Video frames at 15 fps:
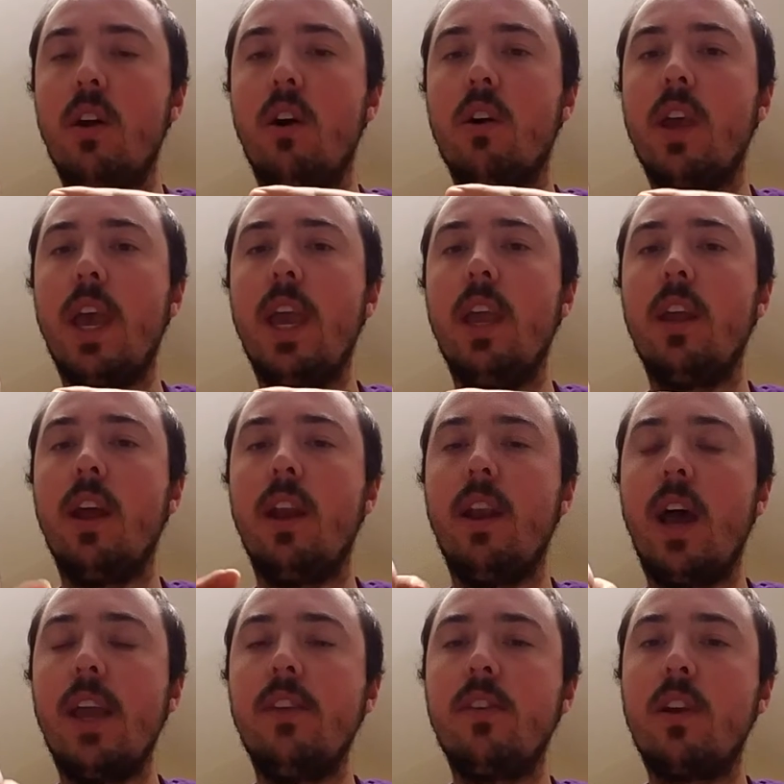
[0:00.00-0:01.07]
Okay, a
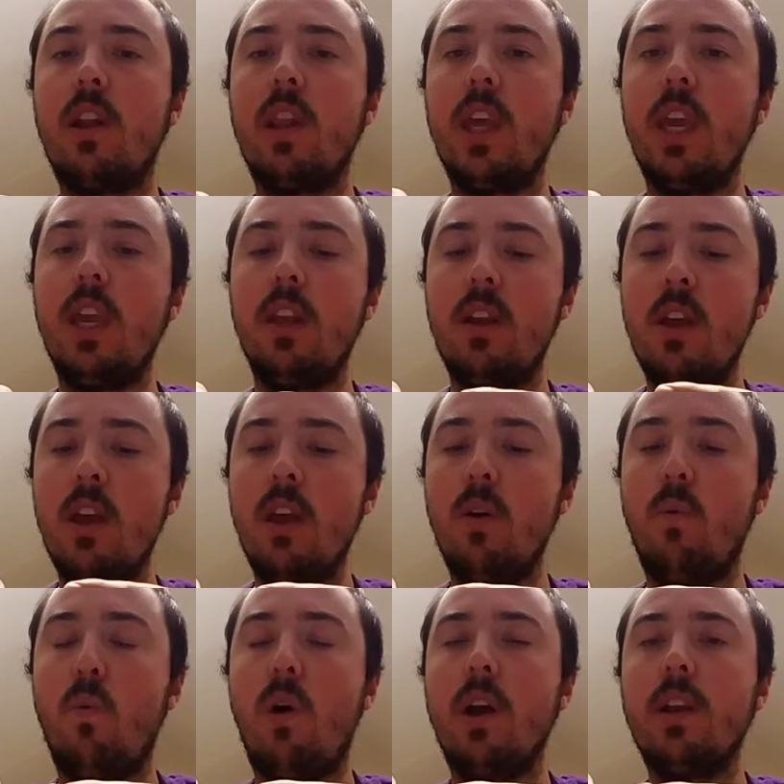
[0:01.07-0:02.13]
nice clean
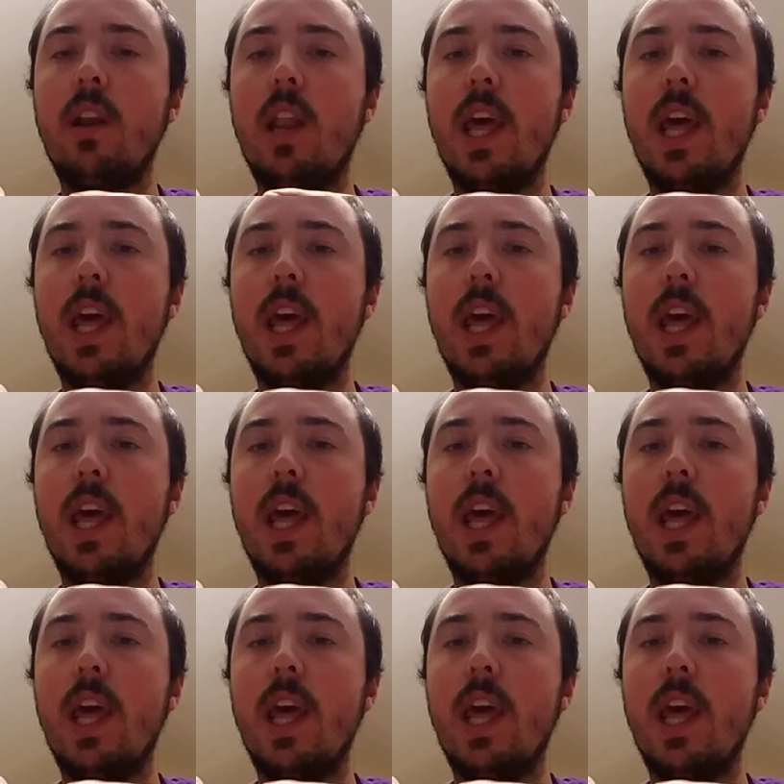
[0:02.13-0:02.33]
one